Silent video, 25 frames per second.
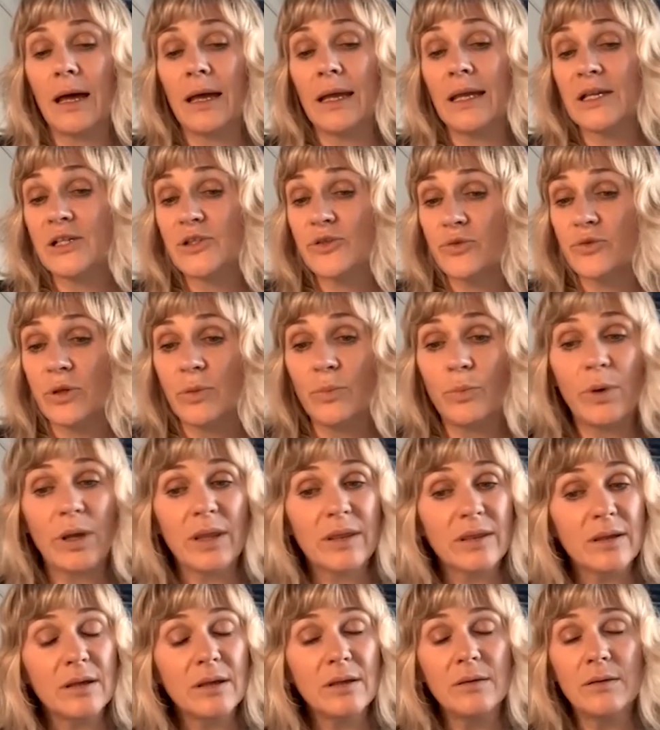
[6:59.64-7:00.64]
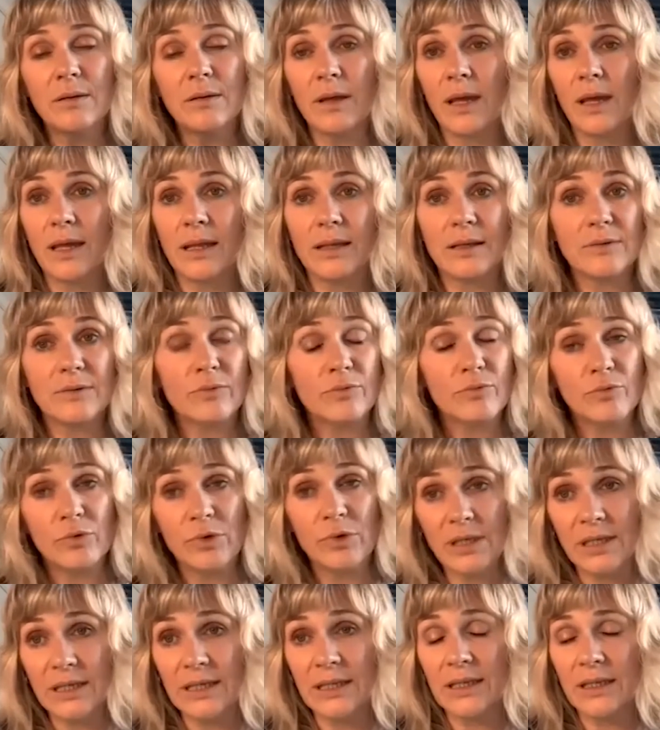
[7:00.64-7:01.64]
extreme weather and
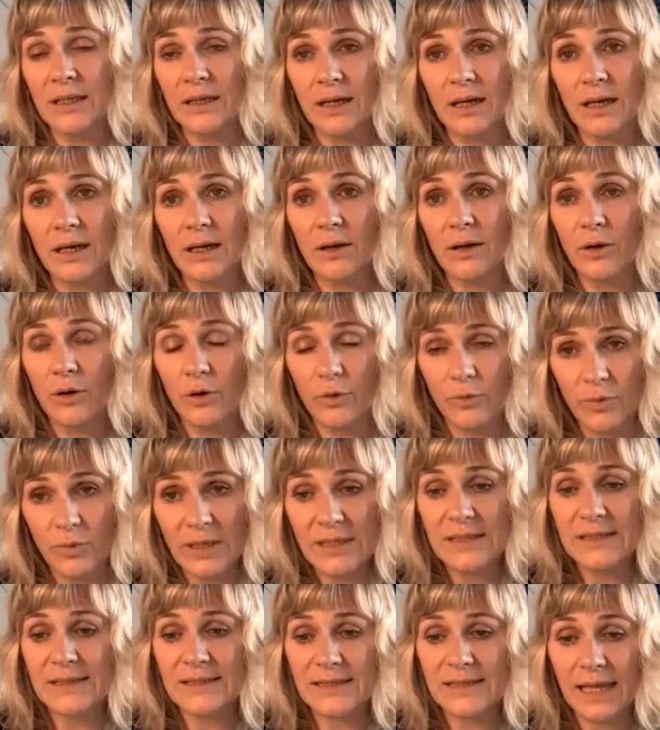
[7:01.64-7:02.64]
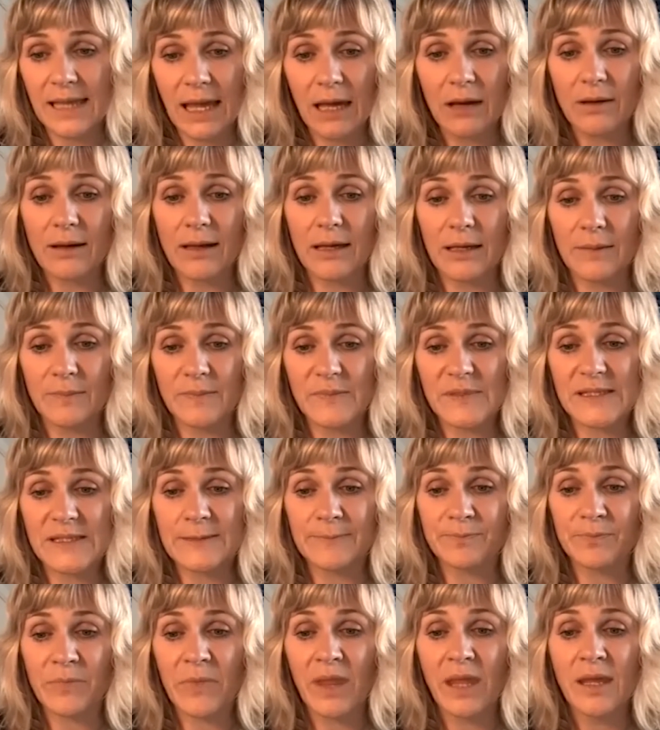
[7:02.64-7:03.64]
really horrendous outcomes.
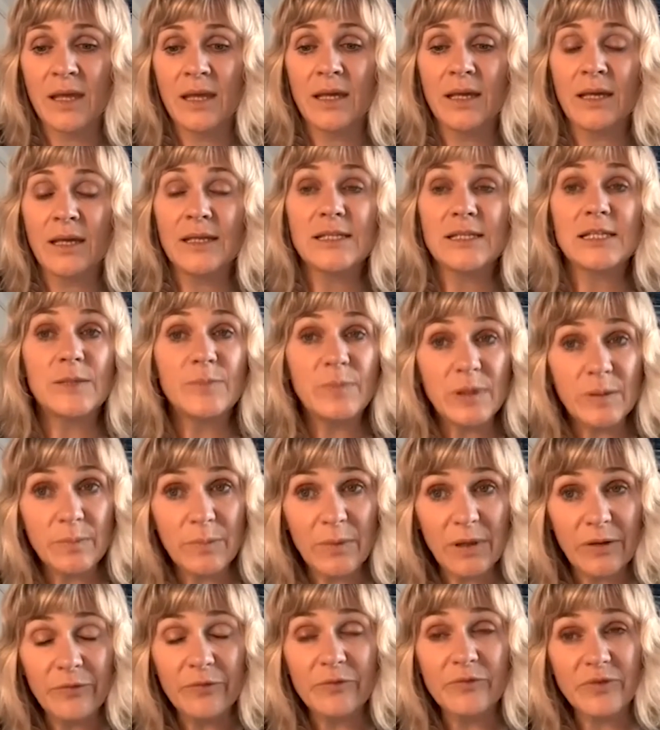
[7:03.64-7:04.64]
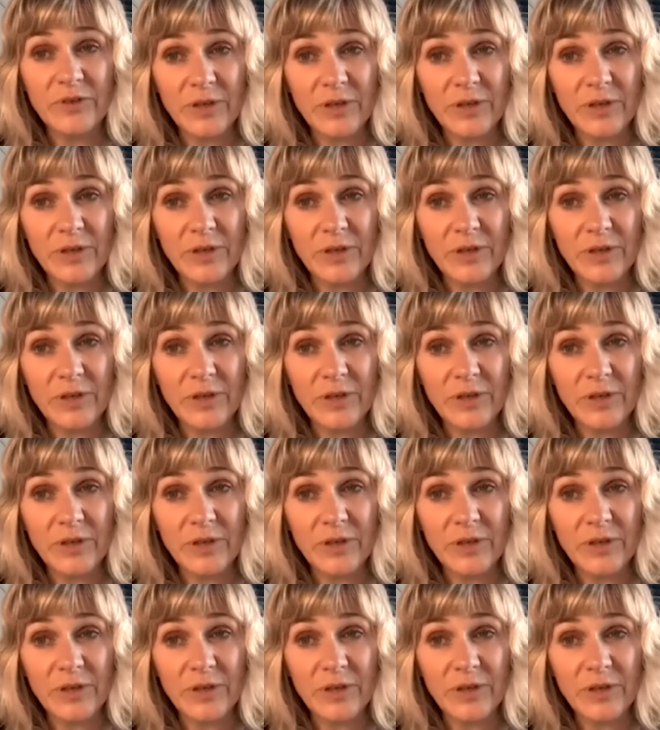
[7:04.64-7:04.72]
If